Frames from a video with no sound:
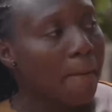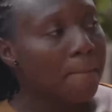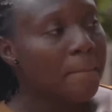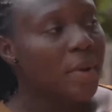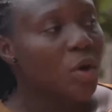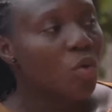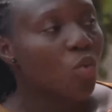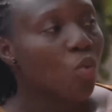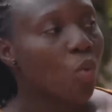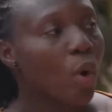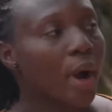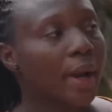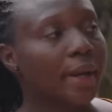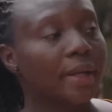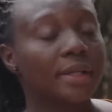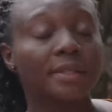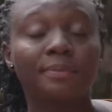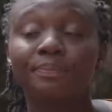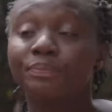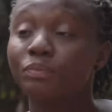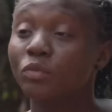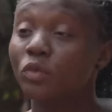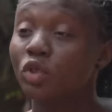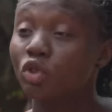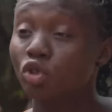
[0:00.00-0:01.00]
Meanwhile,
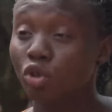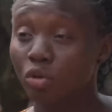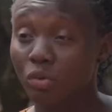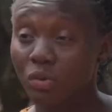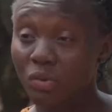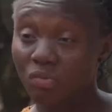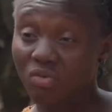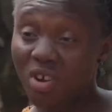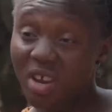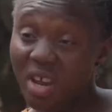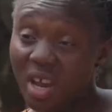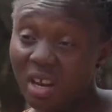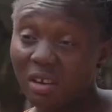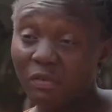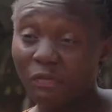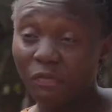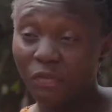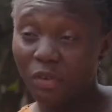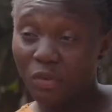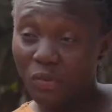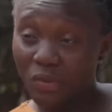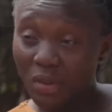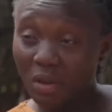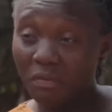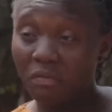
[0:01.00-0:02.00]
just try and
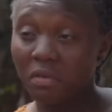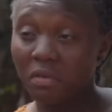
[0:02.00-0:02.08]
fix